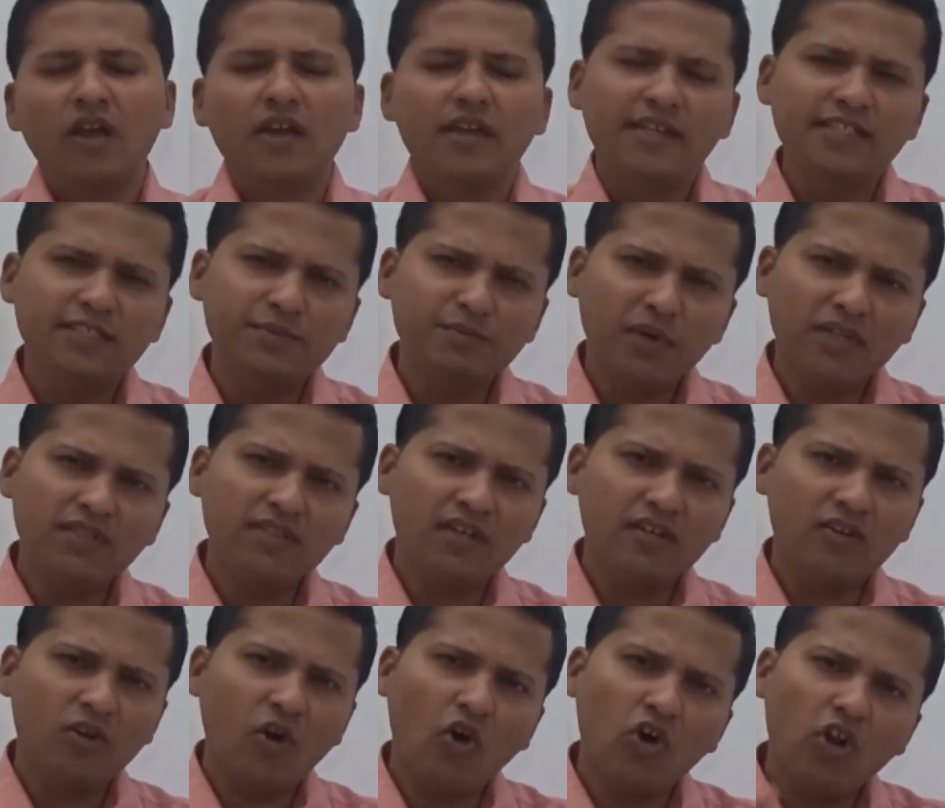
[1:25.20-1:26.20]
His
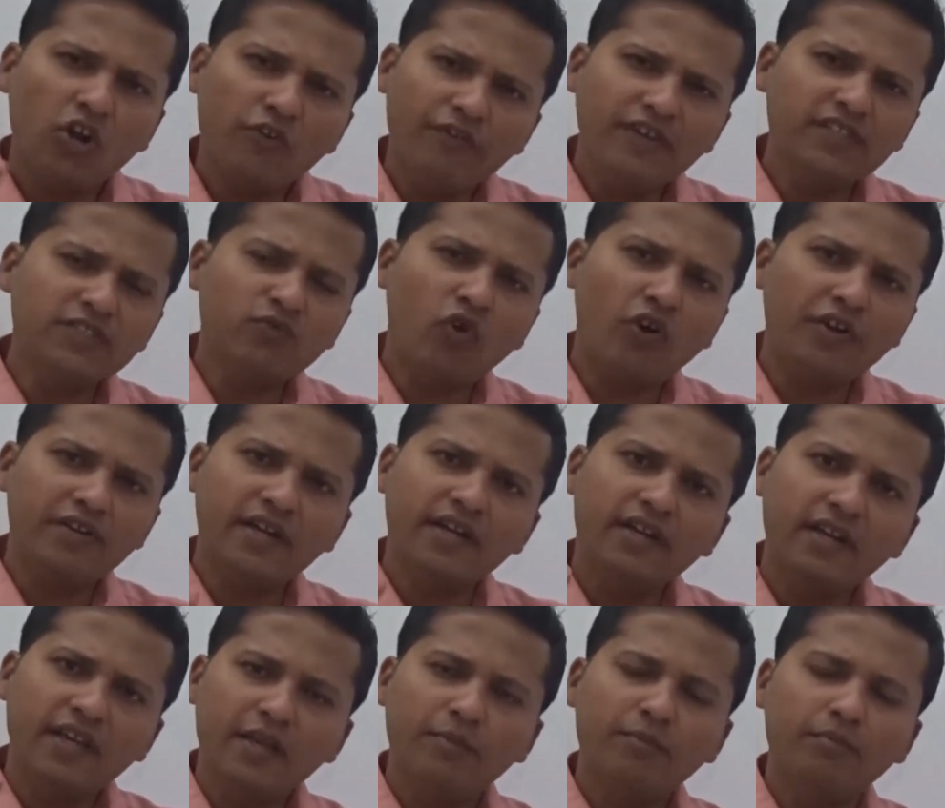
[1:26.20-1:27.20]
mother always wanted
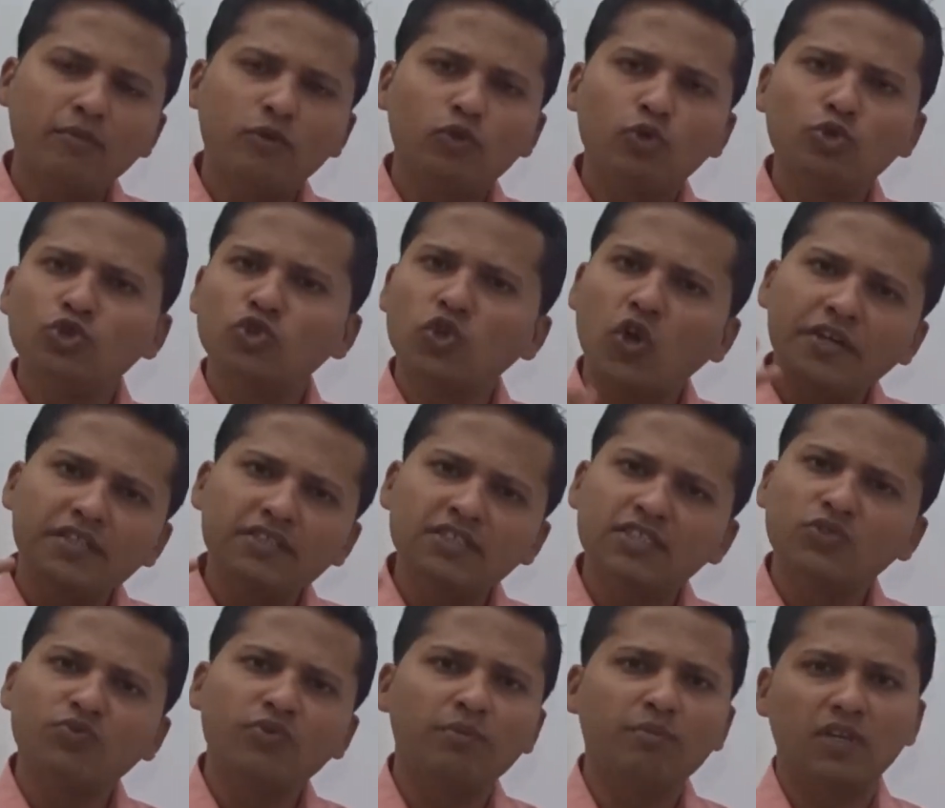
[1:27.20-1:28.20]
him to join
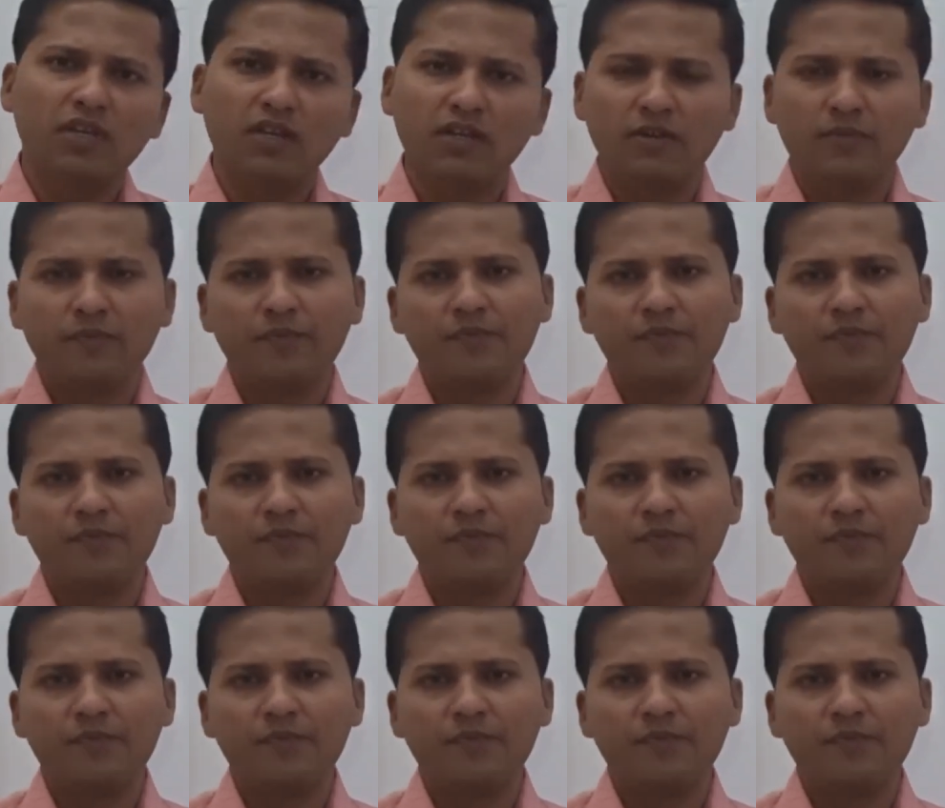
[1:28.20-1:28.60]
swimming.